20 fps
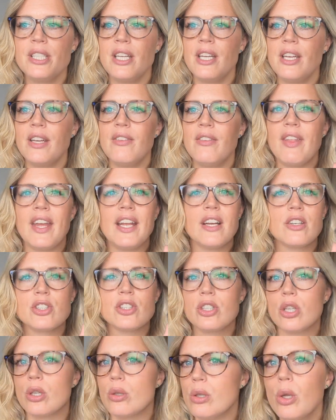it. They are
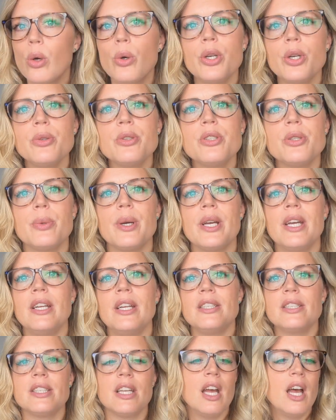so loyal to
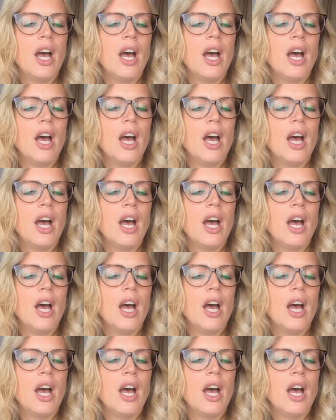it.